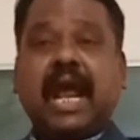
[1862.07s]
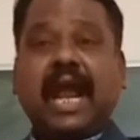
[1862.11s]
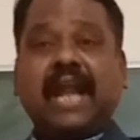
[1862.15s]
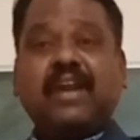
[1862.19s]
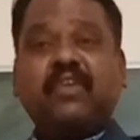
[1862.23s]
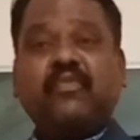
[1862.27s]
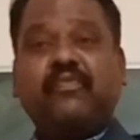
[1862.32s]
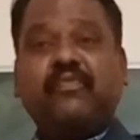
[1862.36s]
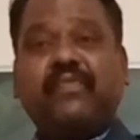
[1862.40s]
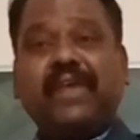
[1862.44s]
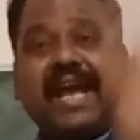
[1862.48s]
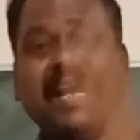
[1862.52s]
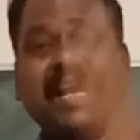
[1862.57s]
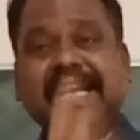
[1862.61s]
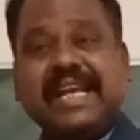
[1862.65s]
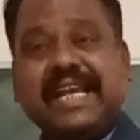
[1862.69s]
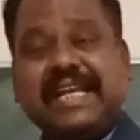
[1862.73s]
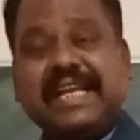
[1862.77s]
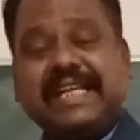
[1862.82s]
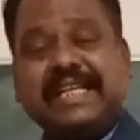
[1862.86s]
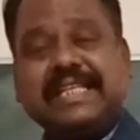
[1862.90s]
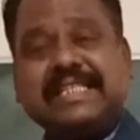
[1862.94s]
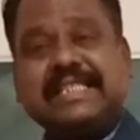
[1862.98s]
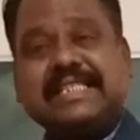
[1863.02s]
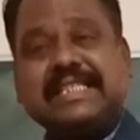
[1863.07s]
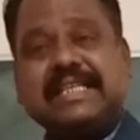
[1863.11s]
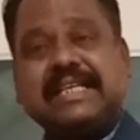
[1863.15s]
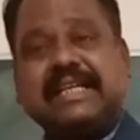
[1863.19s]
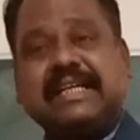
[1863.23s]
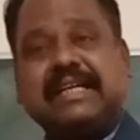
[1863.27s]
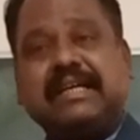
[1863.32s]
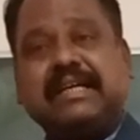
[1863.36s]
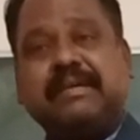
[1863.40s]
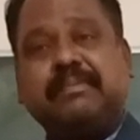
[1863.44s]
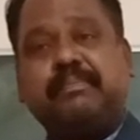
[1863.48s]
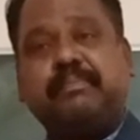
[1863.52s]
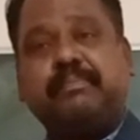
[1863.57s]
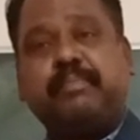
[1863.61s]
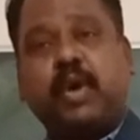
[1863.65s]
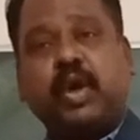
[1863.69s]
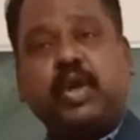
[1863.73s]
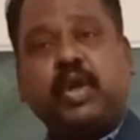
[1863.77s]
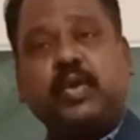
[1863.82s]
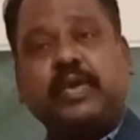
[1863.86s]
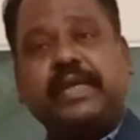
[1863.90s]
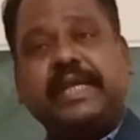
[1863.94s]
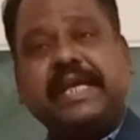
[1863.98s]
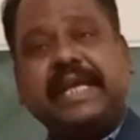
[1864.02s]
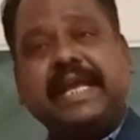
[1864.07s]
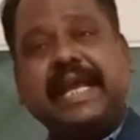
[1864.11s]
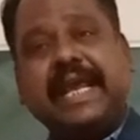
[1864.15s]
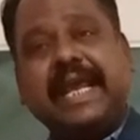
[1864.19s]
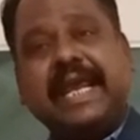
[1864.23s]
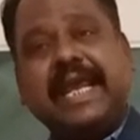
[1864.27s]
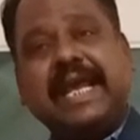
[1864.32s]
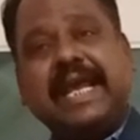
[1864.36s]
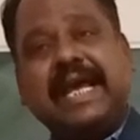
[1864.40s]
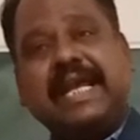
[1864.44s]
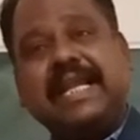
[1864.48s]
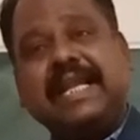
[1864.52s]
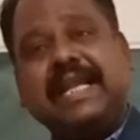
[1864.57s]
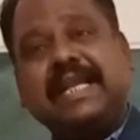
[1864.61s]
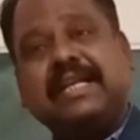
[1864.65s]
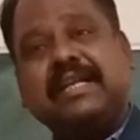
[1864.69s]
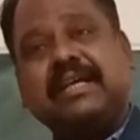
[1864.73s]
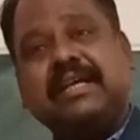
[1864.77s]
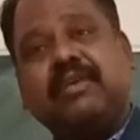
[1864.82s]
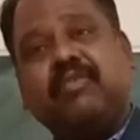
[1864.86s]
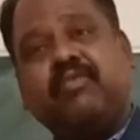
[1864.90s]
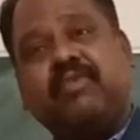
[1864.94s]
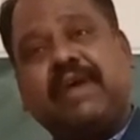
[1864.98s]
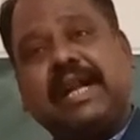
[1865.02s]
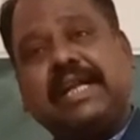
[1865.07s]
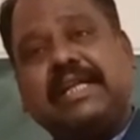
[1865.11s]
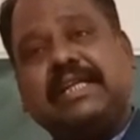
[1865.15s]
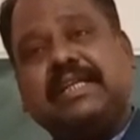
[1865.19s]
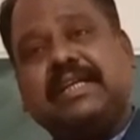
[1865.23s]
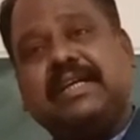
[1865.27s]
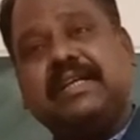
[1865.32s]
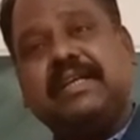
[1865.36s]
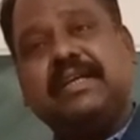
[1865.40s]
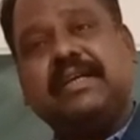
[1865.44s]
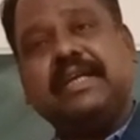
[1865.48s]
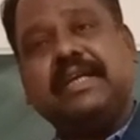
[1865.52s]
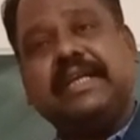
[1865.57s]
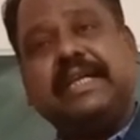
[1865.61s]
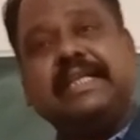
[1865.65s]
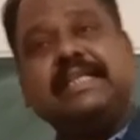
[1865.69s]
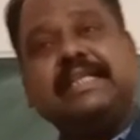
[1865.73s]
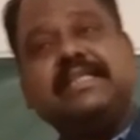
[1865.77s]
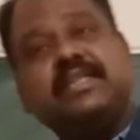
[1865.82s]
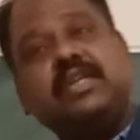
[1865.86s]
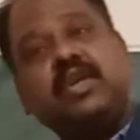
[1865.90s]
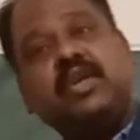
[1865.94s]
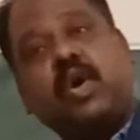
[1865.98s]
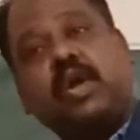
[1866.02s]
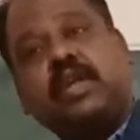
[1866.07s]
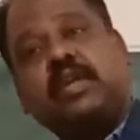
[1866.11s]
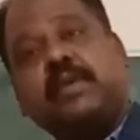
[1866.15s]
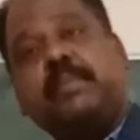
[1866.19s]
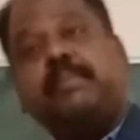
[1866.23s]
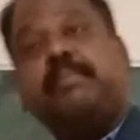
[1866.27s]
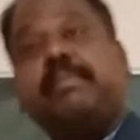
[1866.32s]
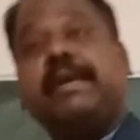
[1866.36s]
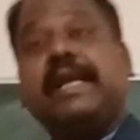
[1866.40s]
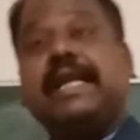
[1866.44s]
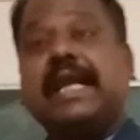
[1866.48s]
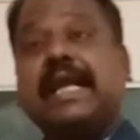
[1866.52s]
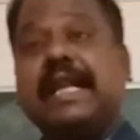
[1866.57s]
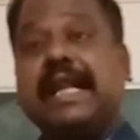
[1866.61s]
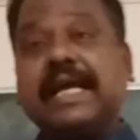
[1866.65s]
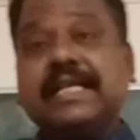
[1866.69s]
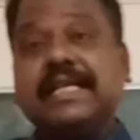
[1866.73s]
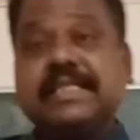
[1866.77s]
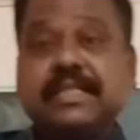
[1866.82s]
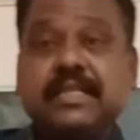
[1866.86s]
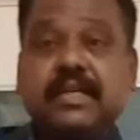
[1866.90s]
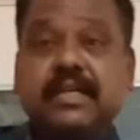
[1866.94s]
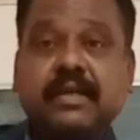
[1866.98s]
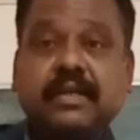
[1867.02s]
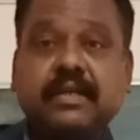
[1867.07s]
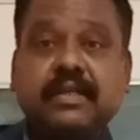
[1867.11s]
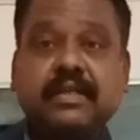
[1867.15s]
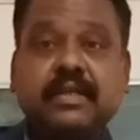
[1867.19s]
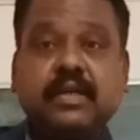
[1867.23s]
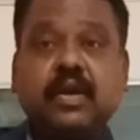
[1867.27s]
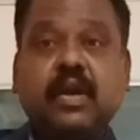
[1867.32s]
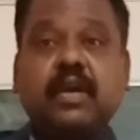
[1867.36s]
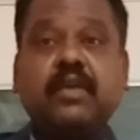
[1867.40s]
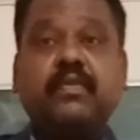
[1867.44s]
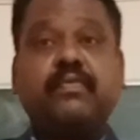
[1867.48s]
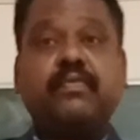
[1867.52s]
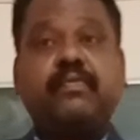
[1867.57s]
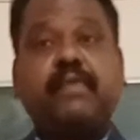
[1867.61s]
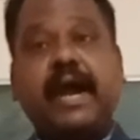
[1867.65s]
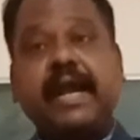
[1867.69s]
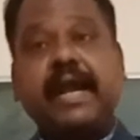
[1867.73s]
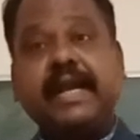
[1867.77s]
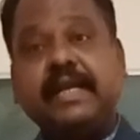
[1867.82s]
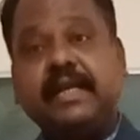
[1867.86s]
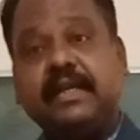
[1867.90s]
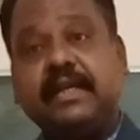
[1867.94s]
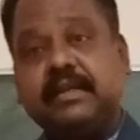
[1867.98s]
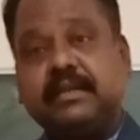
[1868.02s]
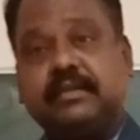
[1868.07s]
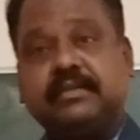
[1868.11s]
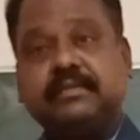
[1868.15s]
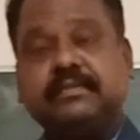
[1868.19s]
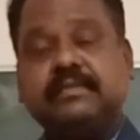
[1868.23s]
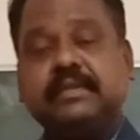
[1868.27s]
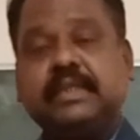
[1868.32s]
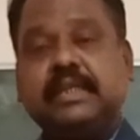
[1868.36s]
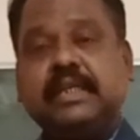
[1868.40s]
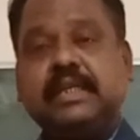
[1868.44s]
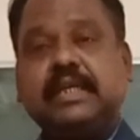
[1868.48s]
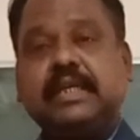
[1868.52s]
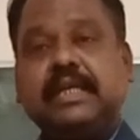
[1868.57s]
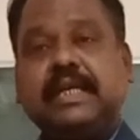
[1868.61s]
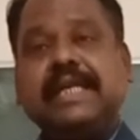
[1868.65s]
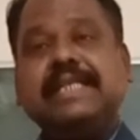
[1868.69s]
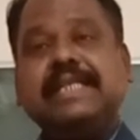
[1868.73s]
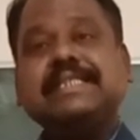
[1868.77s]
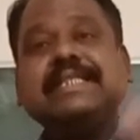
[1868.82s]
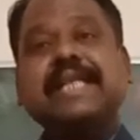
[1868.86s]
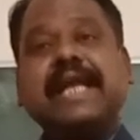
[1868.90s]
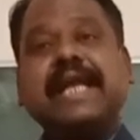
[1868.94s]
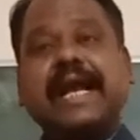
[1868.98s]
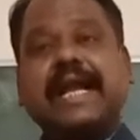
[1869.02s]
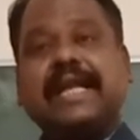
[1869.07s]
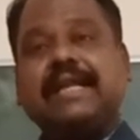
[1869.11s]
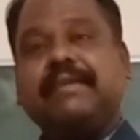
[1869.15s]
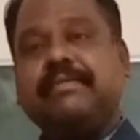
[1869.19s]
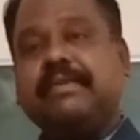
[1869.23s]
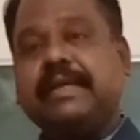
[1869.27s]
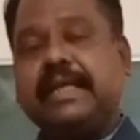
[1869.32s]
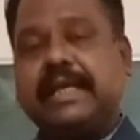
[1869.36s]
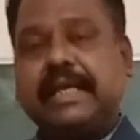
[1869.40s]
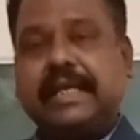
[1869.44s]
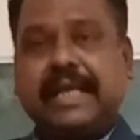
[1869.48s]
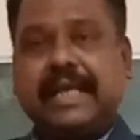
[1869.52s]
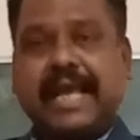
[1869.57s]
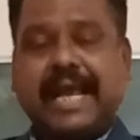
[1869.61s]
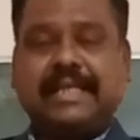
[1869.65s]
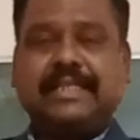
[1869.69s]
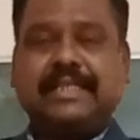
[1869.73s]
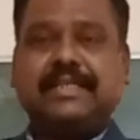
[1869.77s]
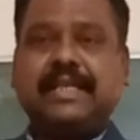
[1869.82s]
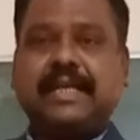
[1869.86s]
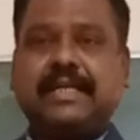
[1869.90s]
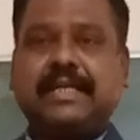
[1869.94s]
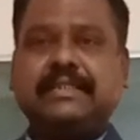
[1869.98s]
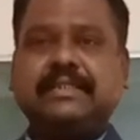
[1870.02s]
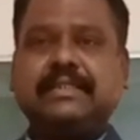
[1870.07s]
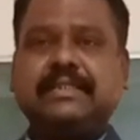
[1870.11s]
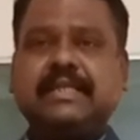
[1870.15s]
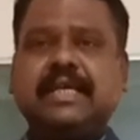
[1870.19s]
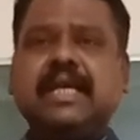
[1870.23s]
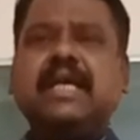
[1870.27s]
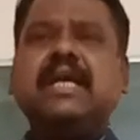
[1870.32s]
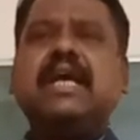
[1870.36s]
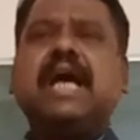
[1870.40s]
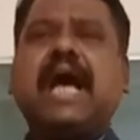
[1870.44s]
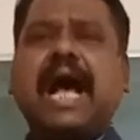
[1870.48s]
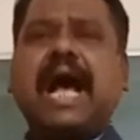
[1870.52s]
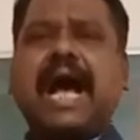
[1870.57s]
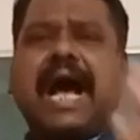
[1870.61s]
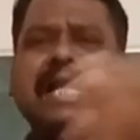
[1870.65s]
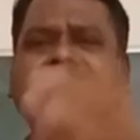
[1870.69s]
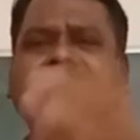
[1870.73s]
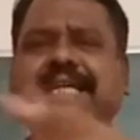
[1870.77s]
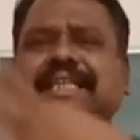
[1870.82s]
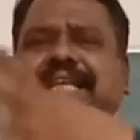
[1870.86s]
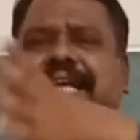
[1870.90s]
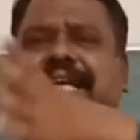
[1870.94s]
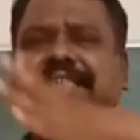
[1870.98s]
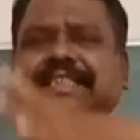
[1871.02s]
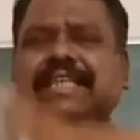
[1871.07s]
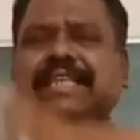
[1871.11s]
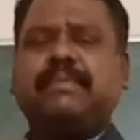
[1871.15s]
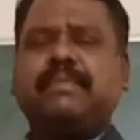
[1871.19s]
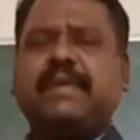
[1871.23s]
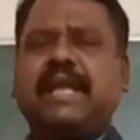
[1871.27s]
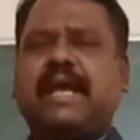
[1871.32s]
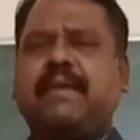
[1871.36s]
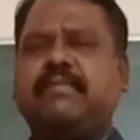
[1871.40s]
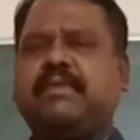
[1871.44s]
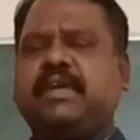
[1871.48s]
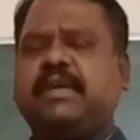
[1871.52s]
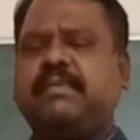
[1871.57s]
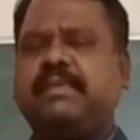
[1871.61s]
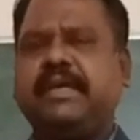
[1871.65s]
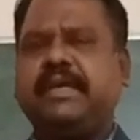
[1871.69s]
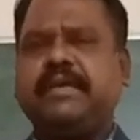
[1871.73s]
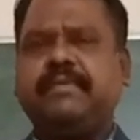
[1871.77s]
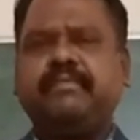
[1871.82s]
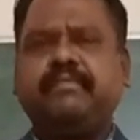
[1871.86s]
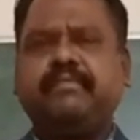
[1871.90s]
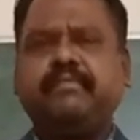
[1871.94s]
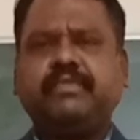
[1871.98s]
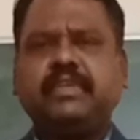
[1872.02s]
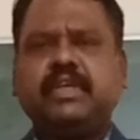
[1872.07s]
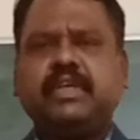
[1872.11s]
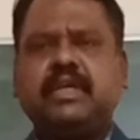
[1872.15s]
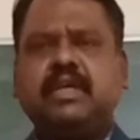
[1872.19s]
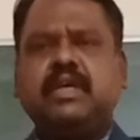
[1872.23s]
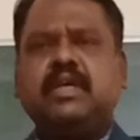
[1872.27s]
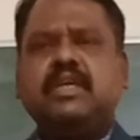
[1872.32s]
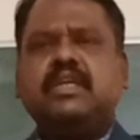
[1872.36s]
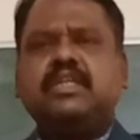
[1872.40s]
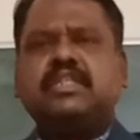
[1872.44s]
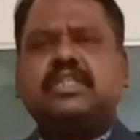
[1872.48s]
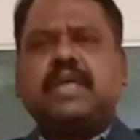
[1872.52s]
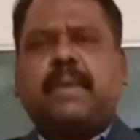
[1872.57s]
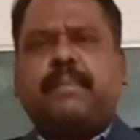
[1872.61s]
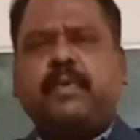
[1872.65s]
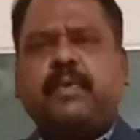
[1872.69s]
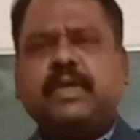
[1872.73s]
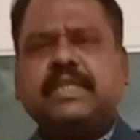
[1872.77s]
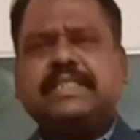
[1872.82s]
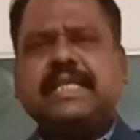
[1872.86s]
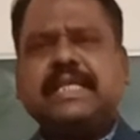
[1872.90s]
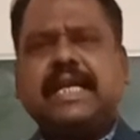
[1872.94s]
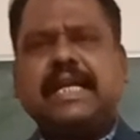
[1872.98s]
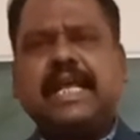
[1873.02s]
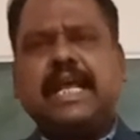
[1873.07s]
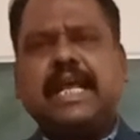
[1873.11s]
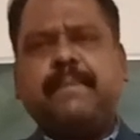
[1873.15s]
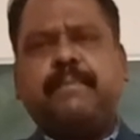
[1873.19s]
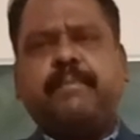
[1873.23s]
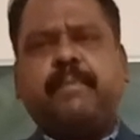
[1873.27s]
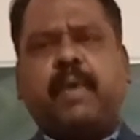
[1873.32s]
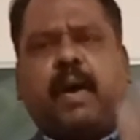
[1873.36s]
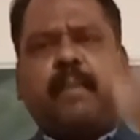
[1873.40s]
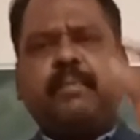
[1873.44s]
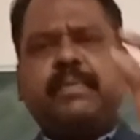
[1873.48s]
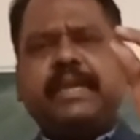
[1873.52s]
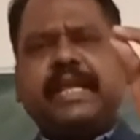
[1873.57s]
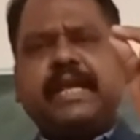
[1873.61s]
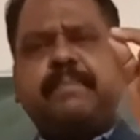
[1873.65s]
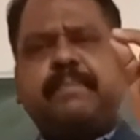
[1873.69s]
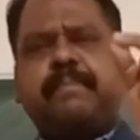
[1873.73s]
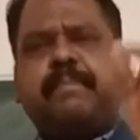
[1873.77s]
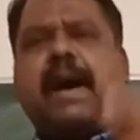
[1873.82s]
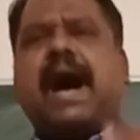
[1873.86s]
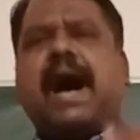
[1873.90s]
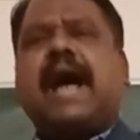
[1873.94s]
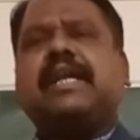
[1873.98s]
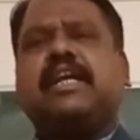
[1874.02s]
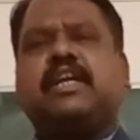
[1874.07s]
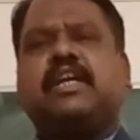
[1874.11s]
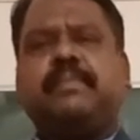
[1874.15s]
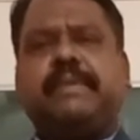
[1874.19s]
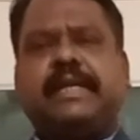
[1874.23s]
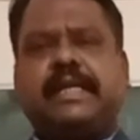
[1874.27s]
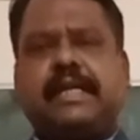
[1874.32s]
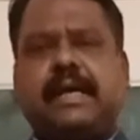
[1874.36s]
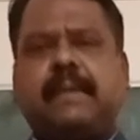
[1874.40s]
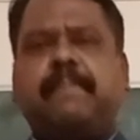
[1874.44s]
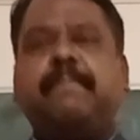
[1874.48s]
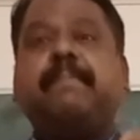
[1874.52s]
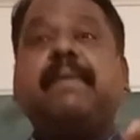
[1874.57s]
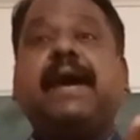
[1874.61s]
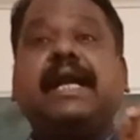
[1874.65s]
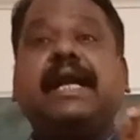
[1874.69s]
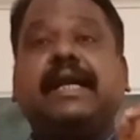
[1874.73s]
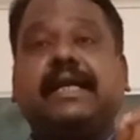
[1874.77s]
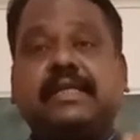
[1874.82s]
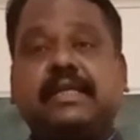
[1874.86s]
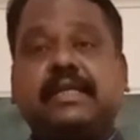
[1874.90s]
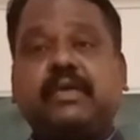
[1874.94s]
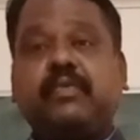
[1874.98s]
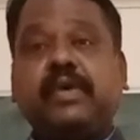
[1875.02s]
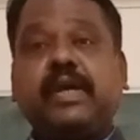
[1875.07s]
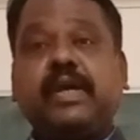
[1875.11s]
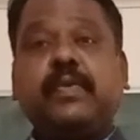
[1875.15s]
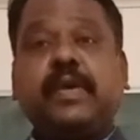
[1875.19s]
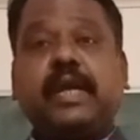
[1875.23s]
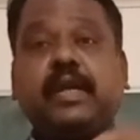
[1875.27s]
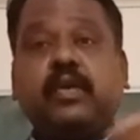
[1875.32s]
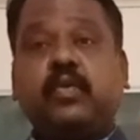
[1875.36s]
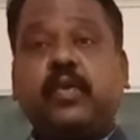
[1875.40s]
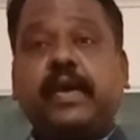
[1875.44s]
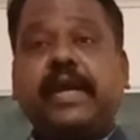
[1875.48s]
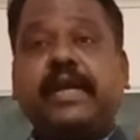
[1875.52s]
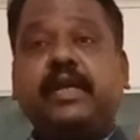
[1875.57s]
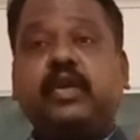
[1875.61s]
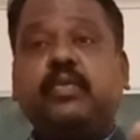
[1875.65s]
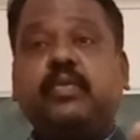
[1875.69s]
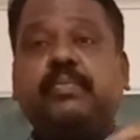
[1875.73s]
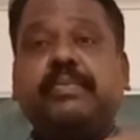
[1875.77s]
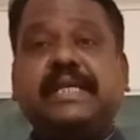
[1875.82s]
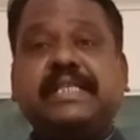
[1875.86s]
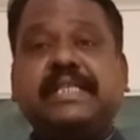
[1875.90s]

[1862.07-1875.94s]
And when it is polluting air and water, it is not penalized, not fined, it is negative, externals. Another example I am giving. Suppose that a public park where we are going to